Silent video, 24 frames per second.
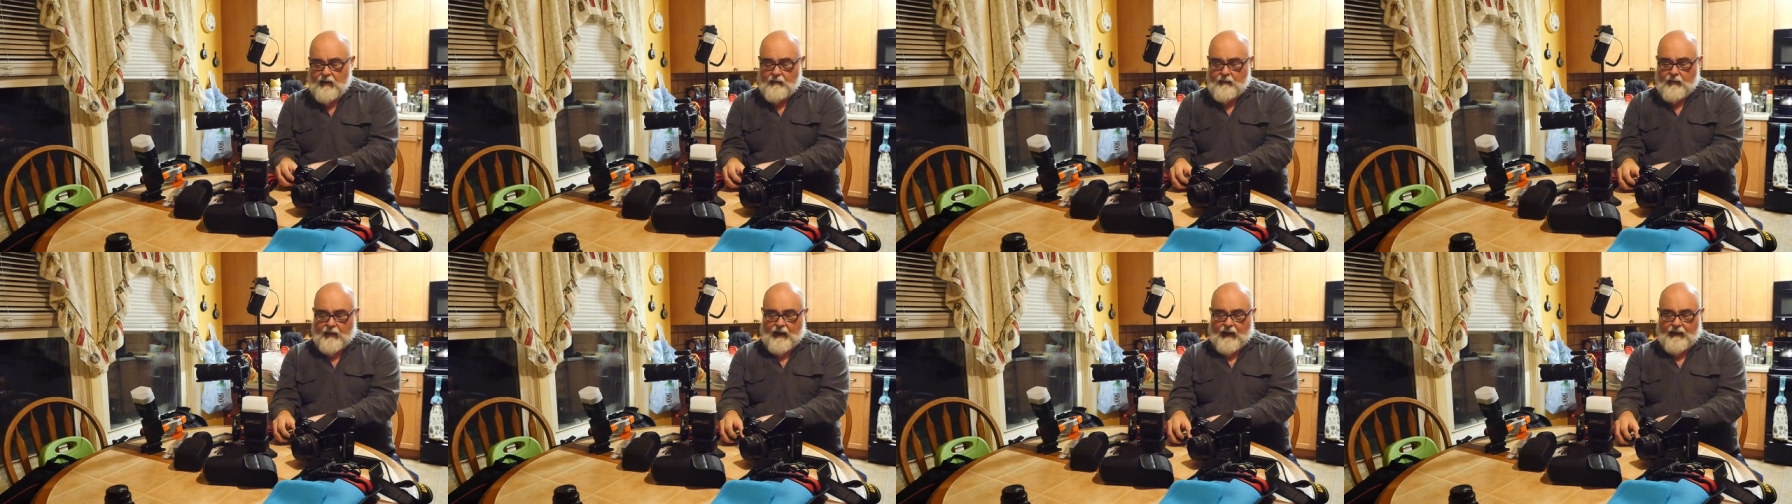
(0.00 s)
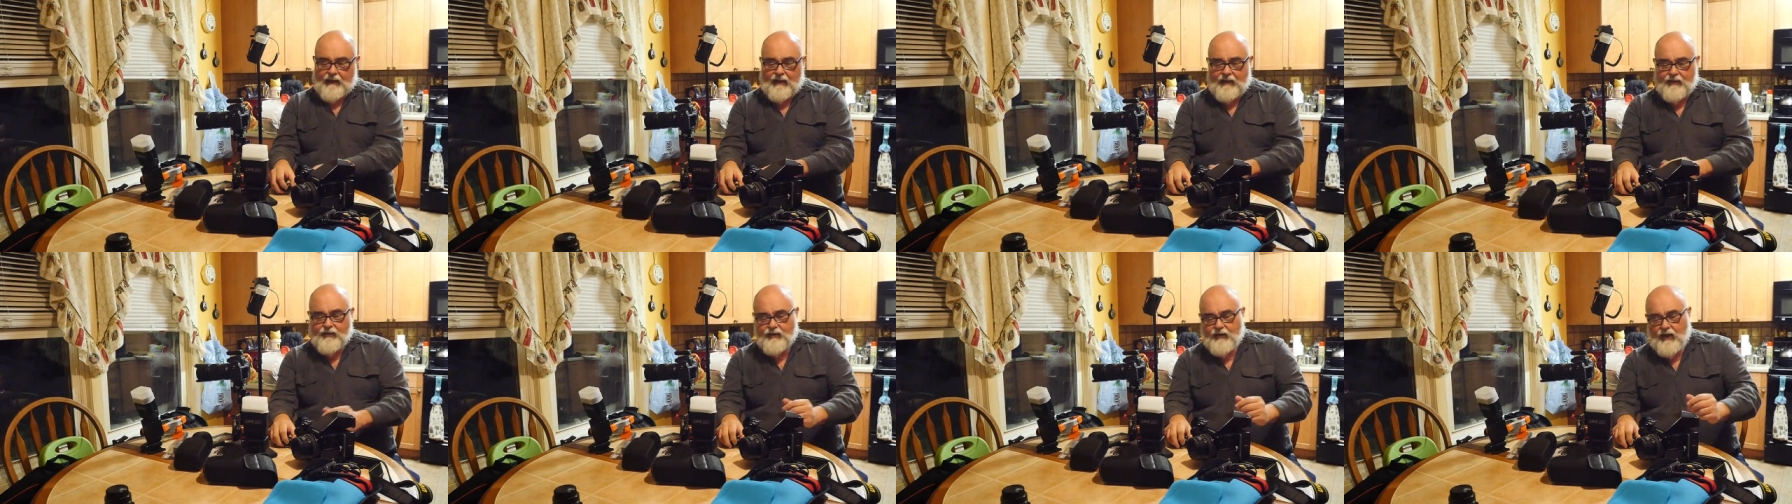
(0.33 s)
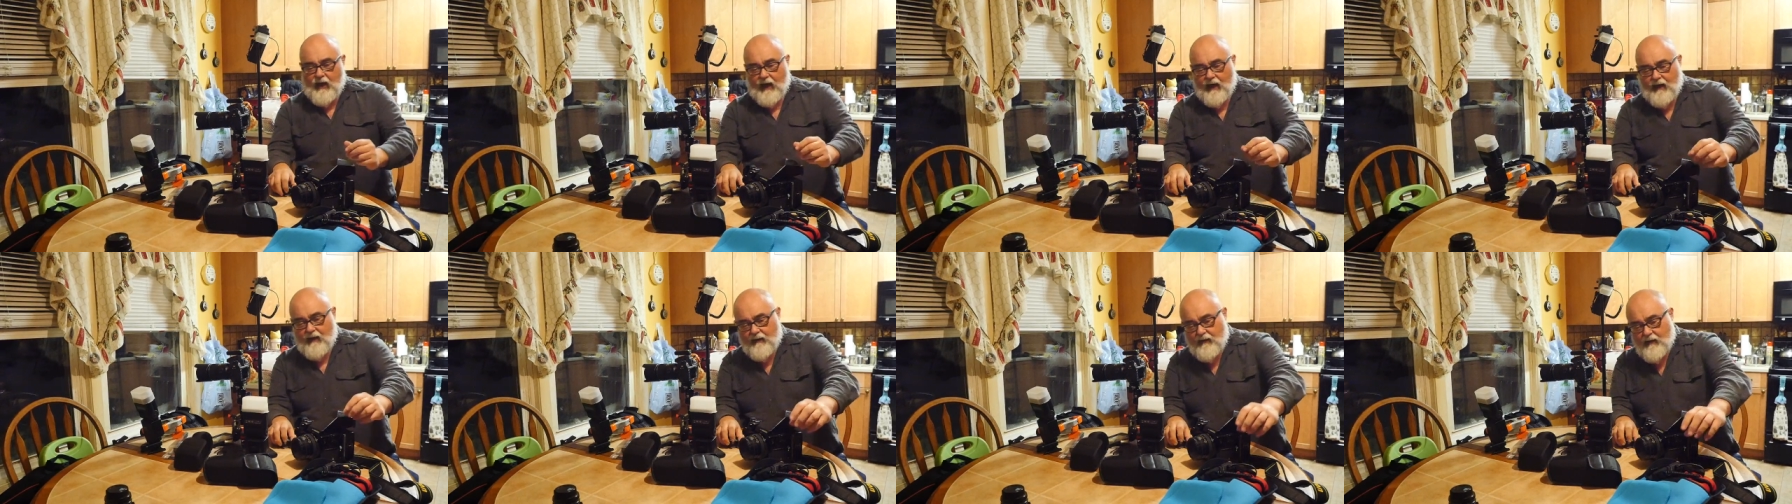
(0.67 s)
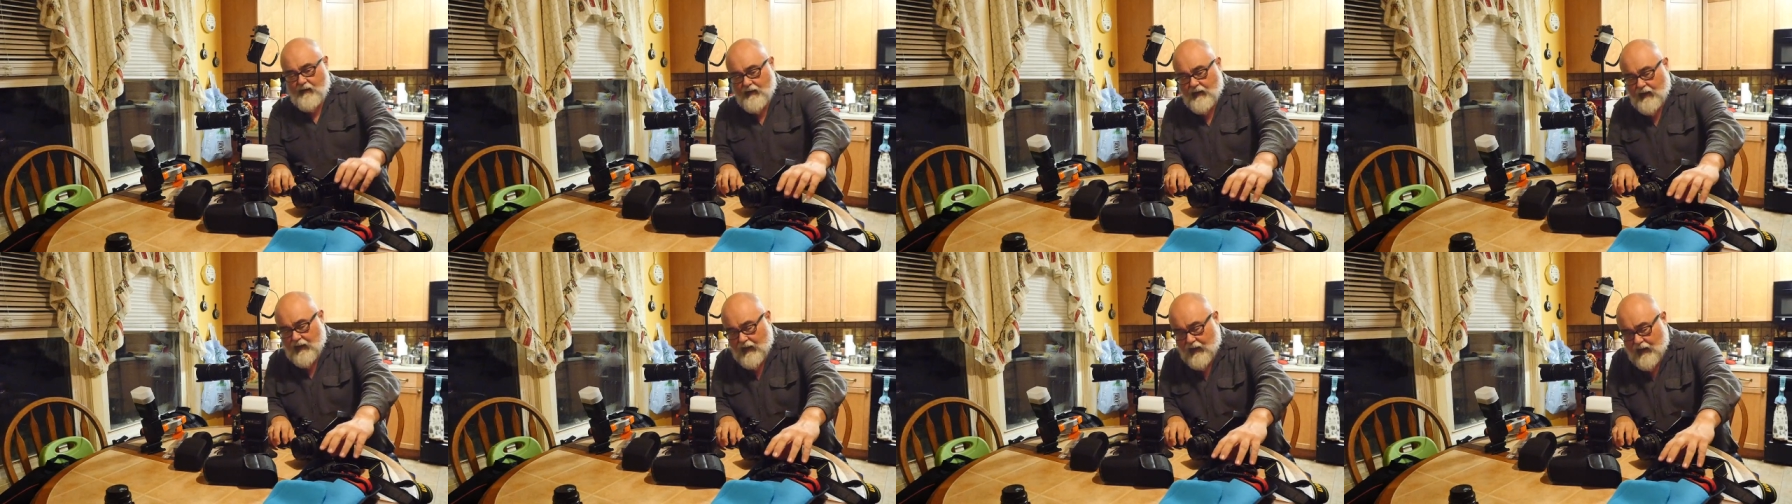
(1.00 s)
But I did check
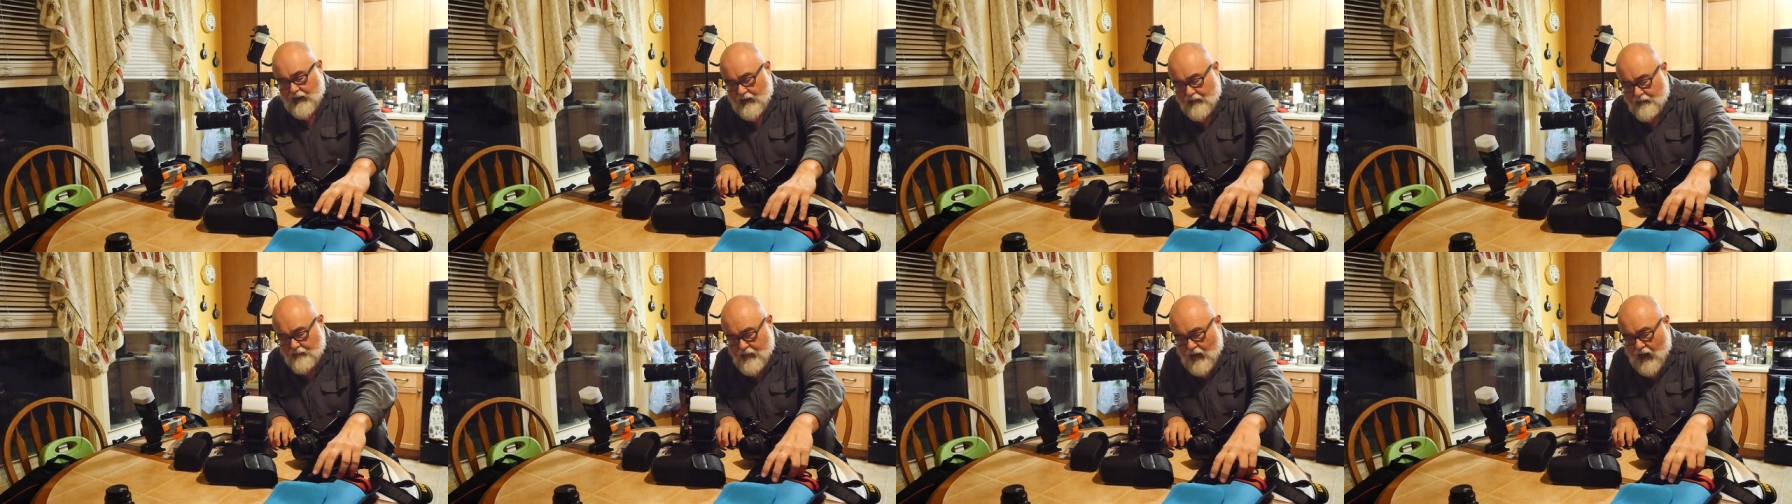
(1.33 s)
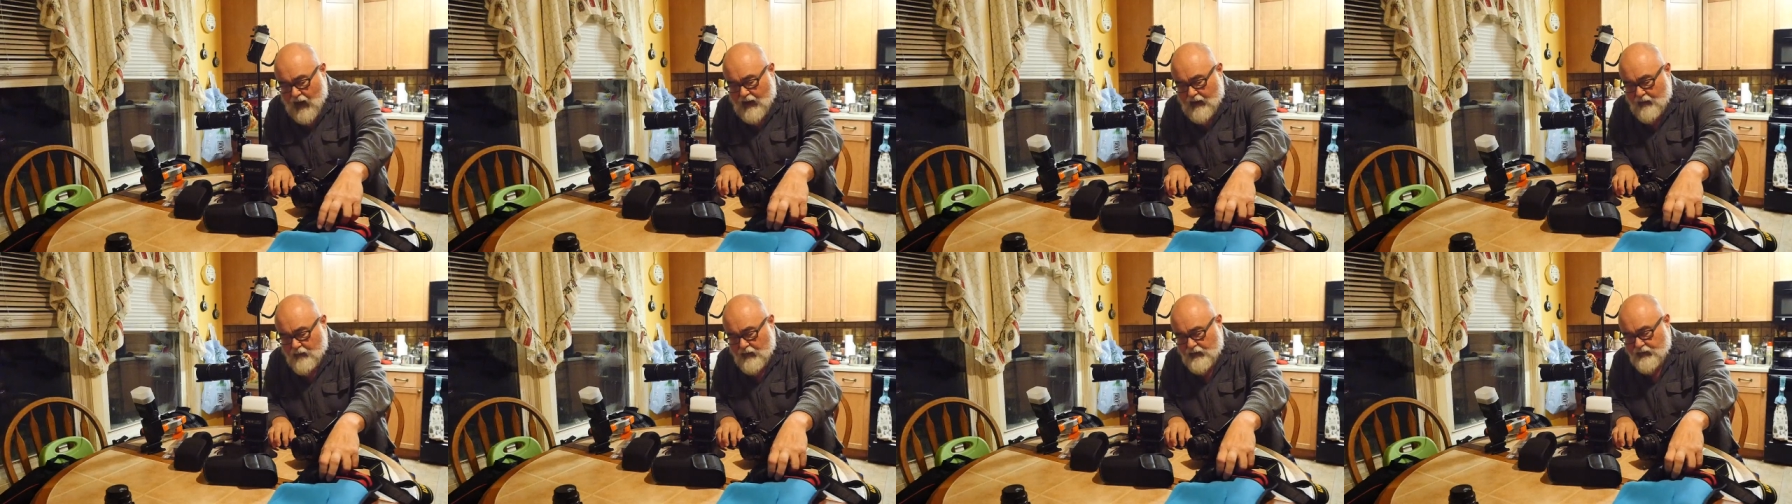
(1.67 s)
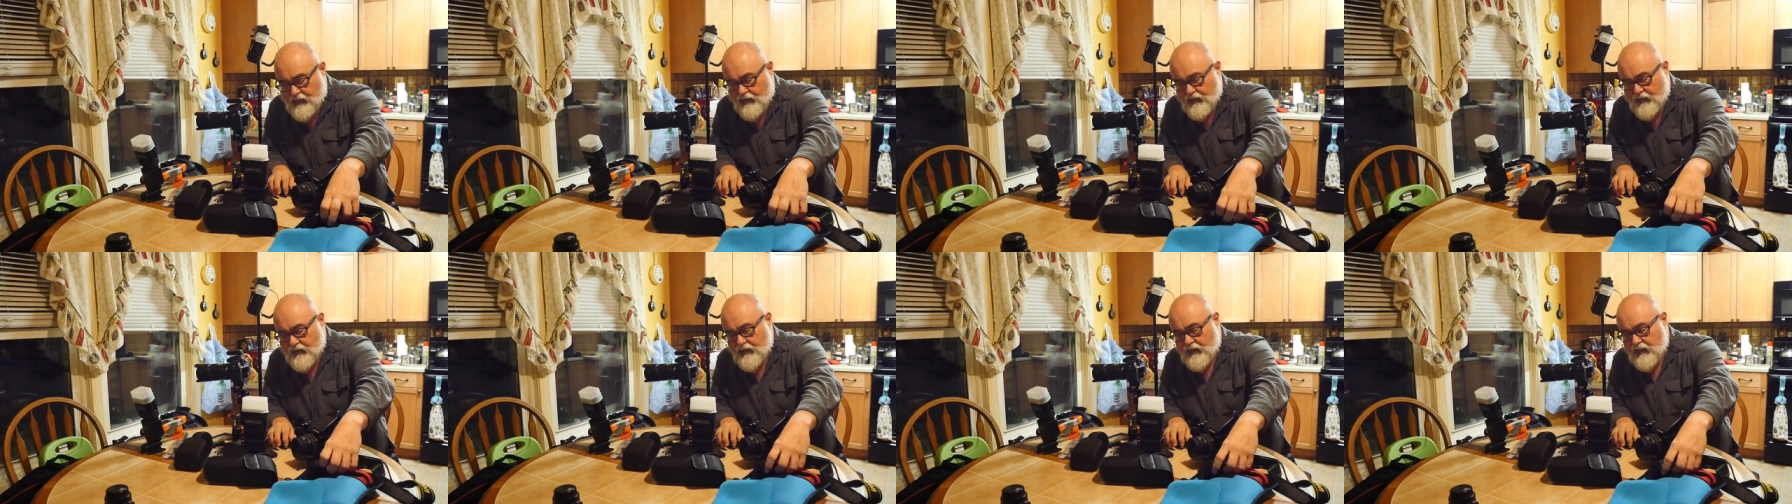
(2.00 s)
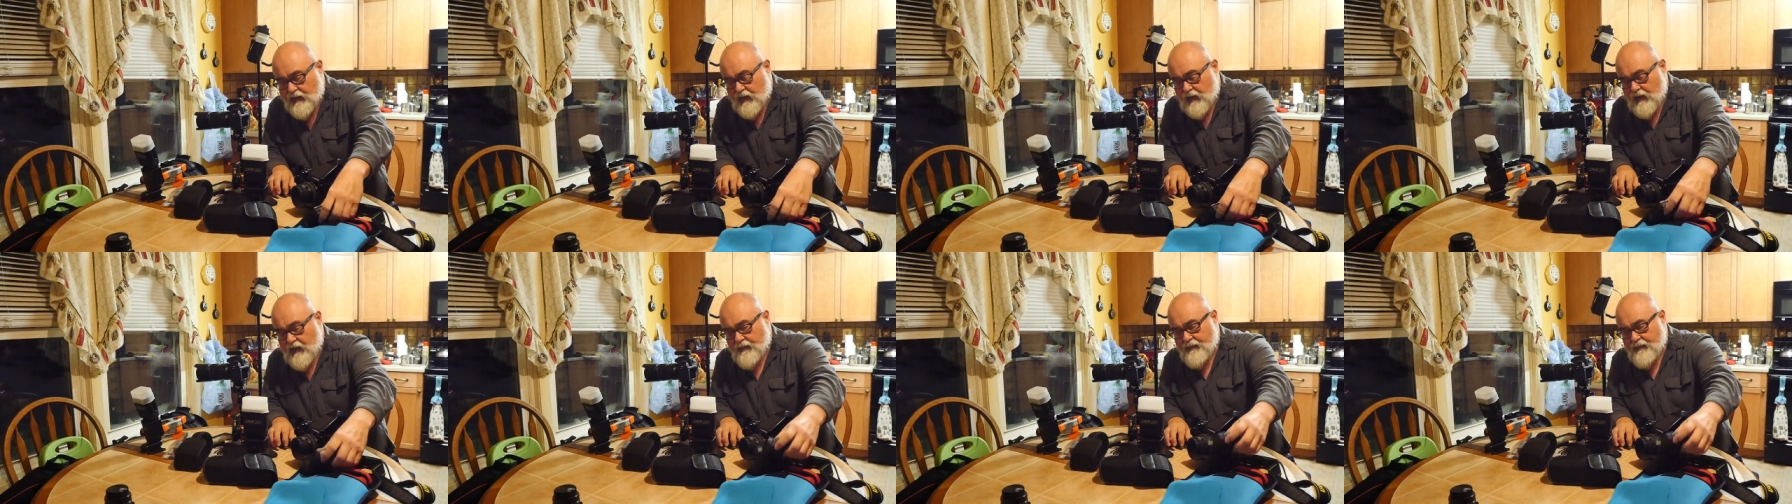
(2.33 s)
the Pocket Wizards